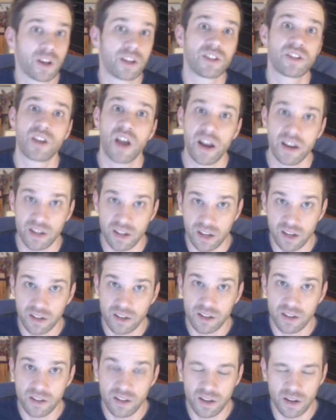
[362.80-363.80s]
excited,
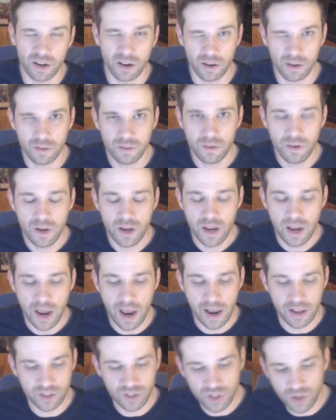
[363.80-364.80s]

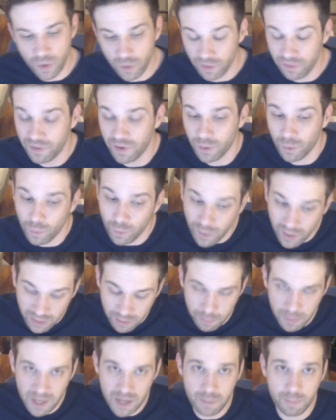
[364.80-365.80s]
And so if you're with
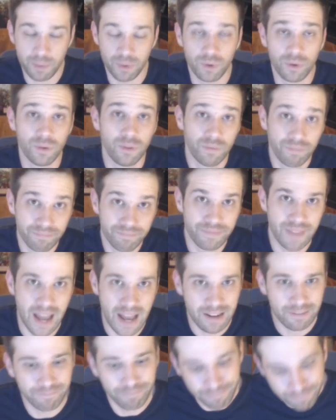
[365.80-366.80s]
people
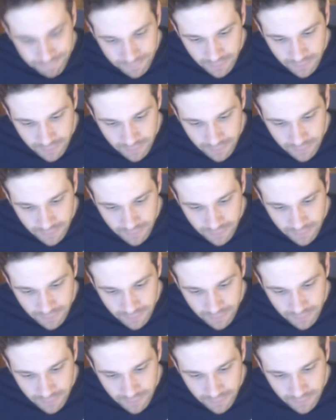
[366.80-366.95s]
that